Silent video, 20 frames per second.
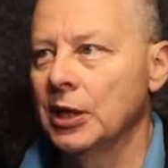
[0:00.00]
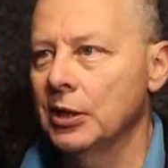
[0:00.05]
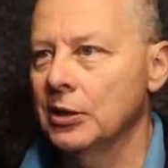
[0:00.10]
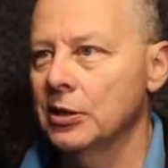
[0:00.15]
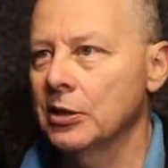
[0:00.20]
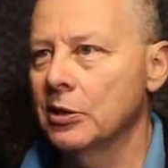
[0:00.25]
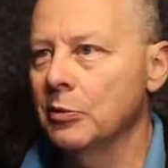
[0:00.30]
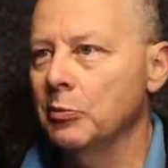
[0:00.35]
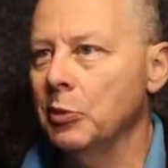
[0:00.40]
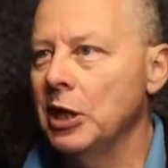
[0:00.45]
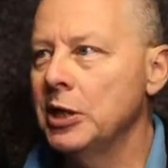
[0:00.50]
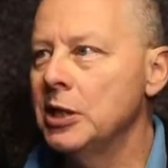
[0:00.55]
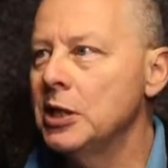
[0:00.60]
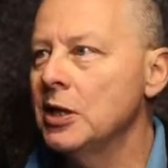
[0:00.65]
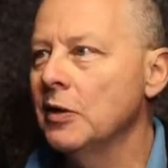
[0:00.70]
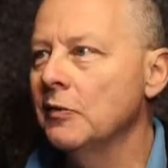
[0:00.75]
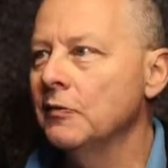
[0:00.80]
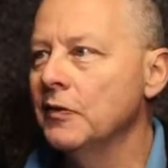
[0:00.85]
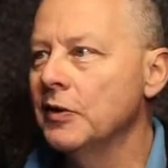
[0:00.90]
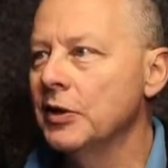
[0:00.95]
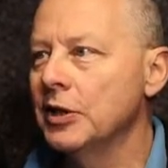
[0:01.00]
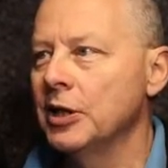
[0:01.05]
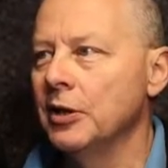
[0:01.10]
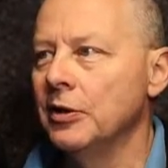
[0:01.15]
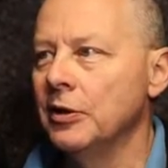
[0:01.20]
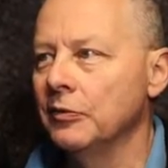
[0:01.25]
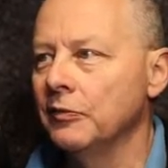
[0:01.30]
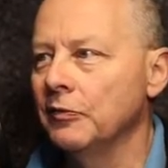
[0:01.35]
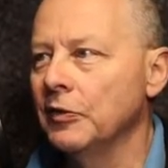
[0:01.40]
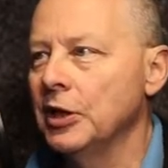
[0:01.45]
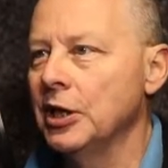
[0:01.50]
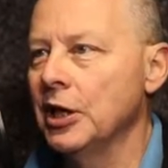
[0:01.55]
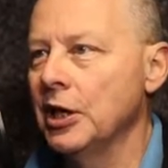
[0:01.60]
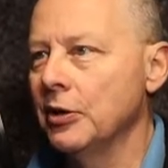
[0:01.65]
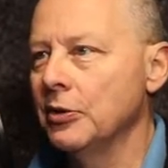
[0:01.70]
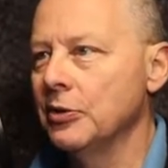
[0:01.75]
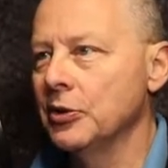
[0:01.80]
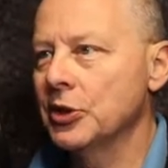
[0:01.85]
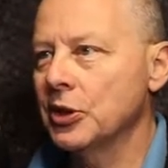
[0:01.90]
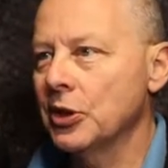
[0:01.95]
There are plenty of
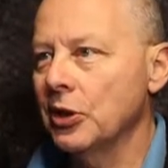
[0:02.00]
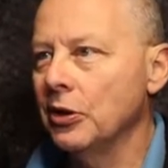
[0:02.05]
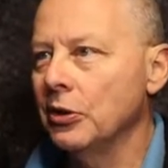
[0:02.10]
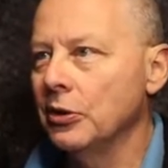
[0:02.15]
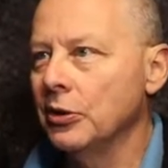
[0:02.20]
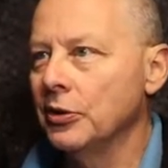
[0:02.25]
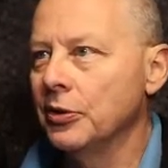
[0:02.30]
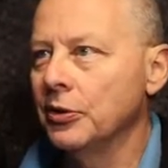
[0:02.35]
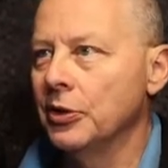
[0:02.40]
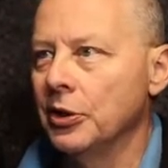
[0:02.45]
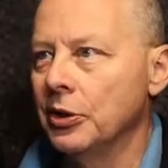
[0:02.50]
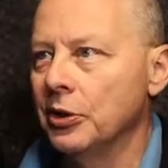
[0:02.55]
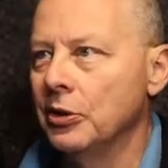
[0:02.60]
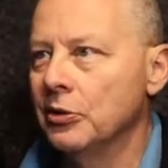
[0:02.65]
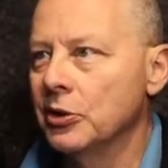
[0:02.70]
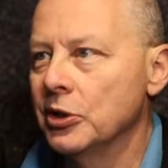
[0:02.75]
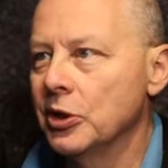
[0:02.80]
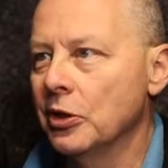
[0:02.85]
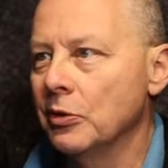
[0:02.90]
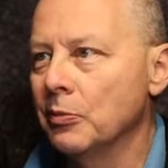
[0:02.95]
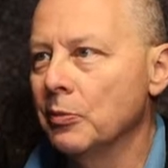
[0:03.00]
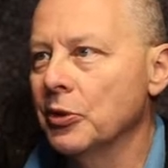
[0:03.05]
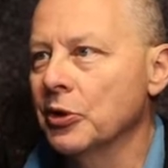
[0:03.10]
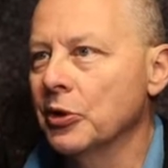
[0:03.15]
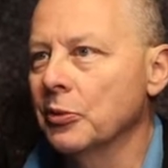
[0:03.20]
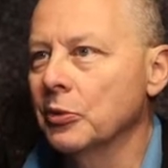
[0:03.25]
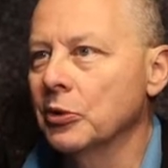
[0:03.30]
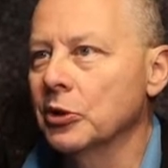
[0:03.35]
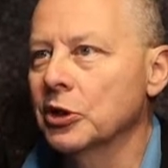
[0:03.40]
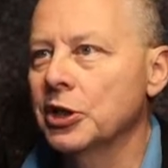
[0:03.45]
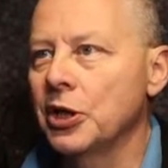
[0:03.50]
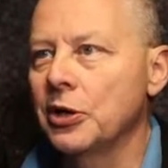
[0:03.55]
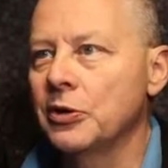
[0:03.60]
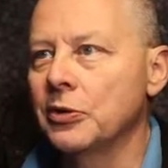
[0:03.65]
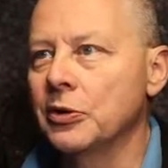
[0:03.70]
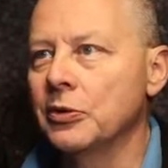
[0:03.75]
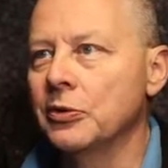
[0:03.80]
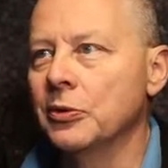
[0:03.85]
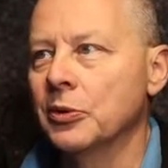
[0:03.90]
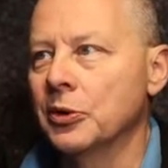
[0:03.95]
videos on YouTube that will show
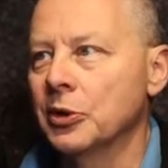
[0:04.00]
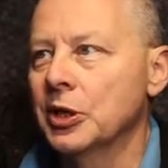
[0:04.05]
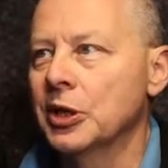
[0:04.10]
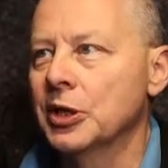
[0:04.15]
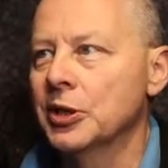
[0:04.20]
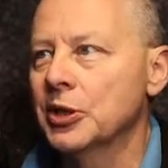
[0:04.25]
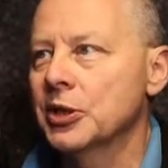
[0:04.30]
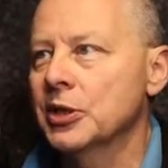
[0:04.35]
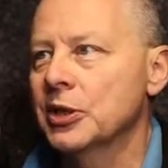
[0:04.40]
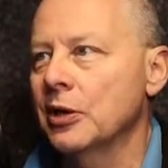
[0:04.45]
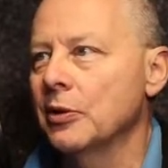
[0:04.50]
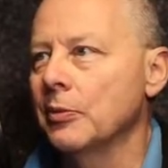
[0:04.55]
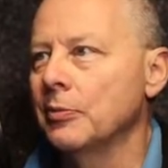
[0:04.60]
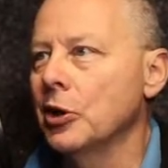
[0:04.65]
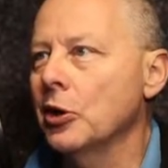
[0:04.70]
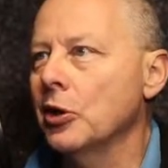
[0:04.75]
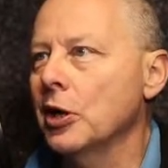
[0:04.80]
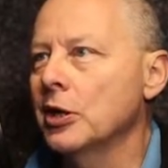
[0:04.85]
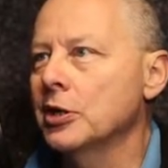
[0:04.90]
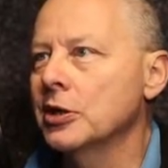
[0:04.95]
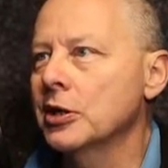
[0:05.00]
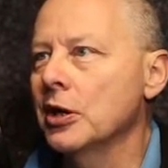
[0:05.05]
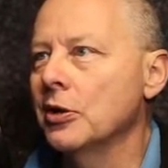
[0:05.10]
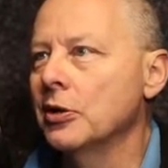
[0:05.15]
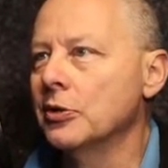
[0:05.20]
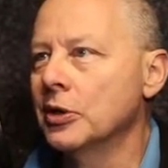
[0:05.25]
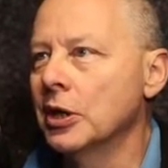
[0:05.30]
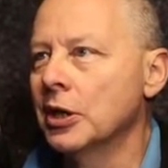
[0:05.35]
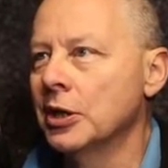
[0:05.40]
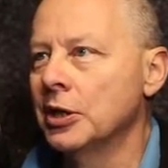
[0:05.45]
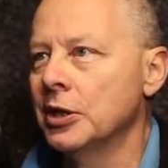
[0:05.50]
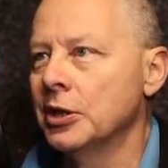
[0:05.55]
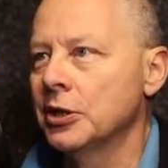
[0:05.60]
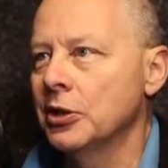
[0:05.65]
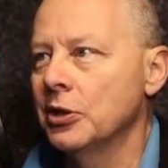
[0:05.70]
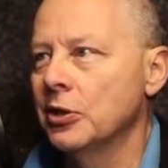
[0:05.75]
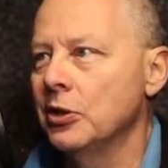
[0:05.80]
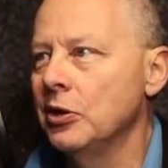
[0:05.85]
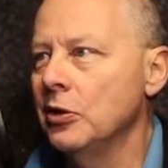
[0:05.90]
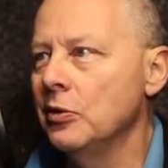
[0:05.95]
you this, so I'm not going to go into
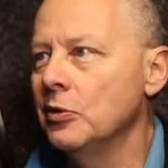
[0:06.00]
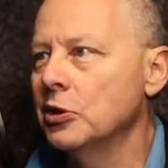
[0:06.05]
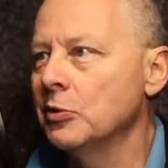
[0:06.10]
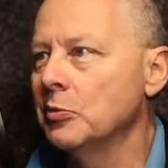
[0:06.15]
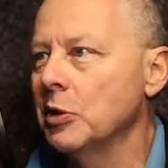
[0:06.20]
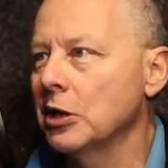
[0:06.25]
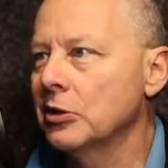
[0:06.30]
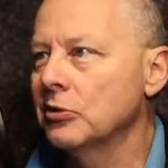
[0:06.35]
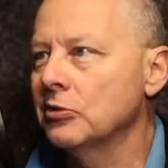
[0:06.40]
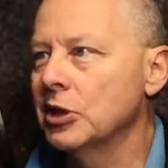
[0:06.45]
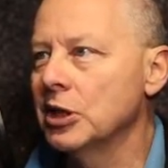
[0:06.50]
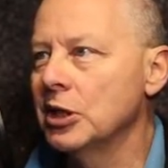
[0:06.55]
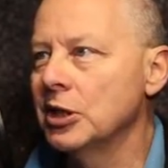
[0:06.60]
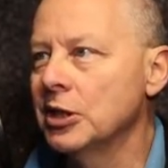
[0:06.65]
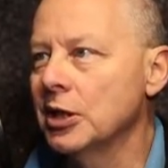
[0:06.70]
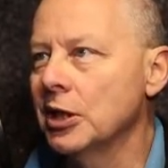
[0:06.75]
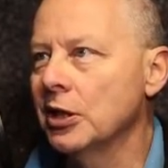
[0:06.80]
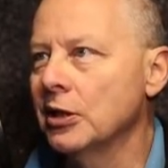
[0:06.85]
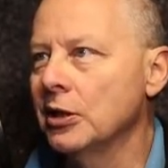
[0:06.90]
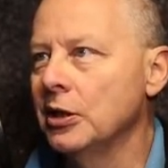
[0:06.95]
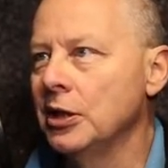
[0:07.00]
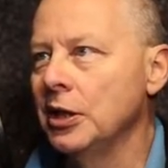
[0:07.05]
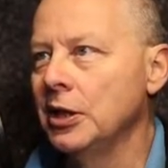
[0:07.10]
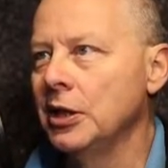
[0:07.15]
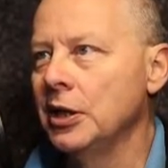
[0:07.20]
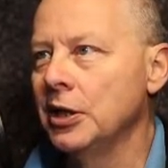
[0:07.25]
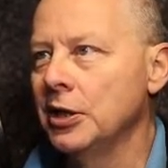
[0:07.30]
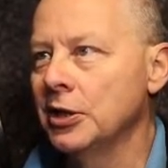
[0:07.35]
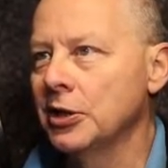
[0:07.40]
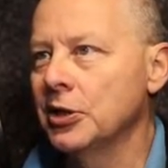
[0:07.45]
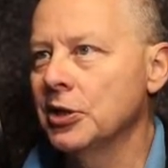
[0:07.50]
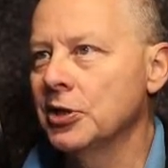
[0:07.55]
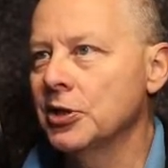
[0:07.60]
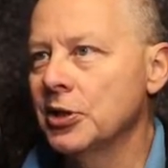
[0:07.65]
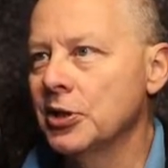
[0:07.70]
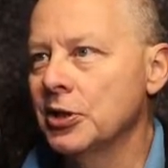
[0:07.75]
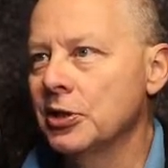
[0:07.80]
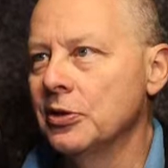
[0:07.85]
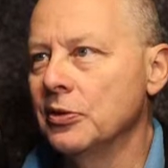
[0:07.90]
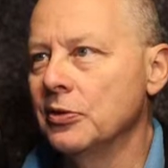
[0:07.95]
a huge amount of detail,
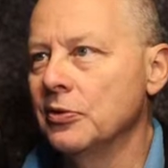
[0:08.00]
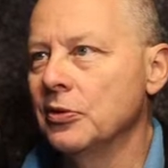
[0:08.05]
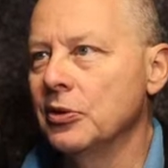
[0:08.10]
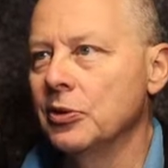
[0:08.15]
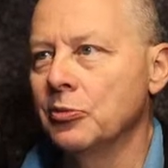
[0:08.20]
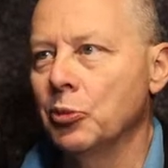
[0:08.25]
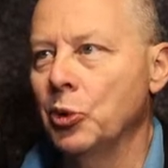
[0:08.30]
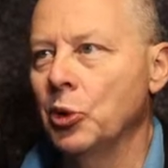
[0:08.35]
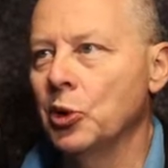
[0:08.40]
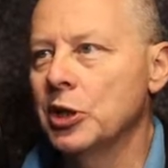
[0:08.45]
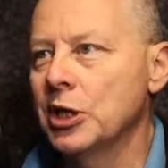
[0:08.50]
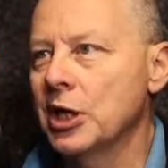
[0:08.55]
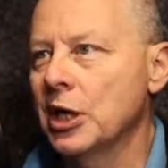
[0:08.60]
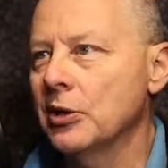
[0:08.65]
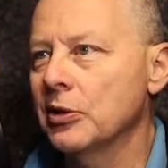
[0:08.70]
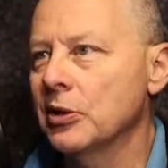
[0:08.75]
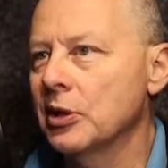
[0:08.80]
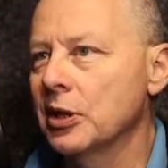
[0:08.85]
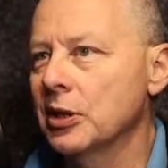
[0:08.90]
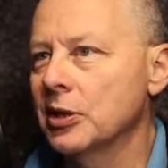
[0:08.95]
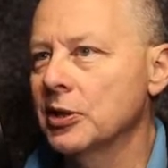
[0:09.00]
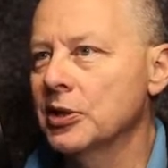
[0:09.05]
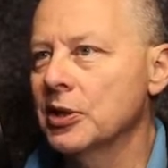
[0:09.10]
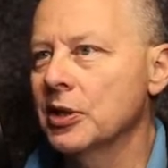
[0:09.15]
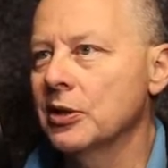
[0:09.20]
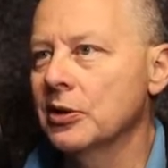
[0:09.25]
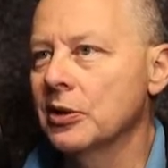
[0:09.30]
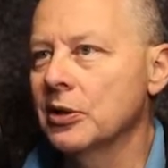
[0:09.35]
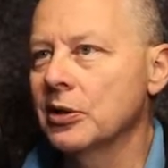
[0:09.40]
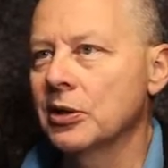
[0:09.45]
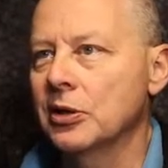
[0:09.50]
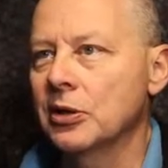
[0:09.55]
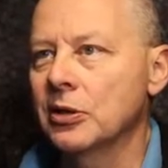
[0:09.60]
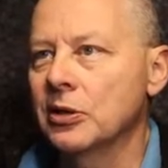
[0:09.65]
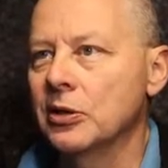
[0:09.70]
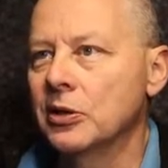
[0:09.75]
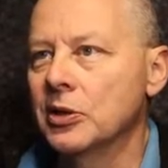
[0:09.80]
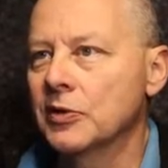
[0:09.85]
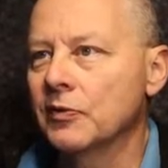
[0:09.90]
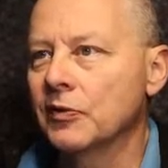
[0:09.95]
just to point out things that are
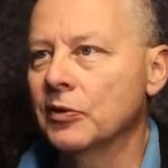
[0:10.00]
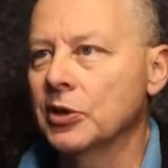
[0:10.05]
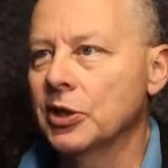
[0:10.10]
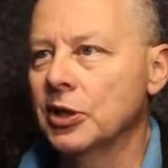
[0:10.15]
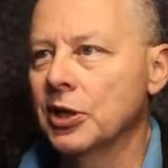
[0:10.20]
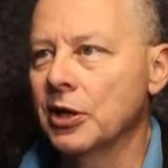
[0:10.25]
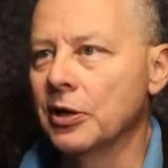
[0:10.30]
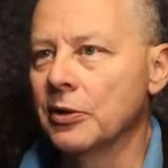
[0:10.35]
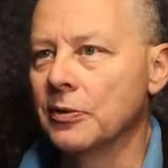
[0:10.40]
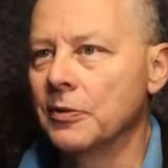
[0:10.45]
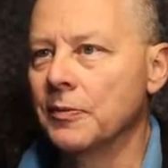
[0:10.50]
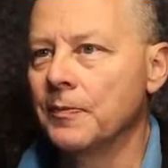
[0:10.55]
useful to know.